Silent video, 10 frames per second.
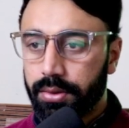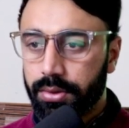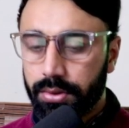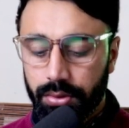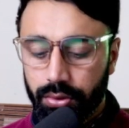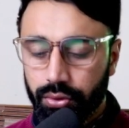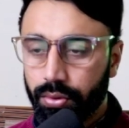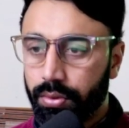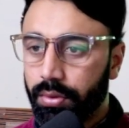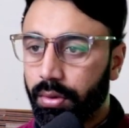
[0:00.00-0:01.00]
should
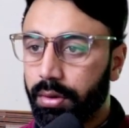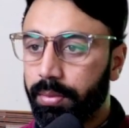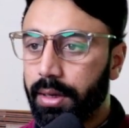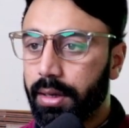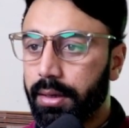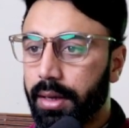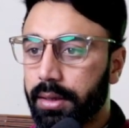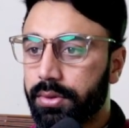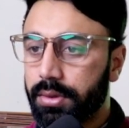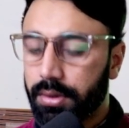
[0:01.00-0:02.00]
not be indexed.
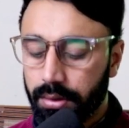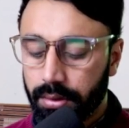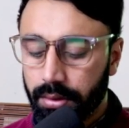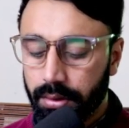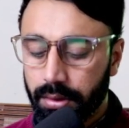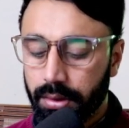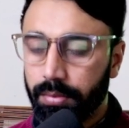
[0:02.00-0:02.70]
WP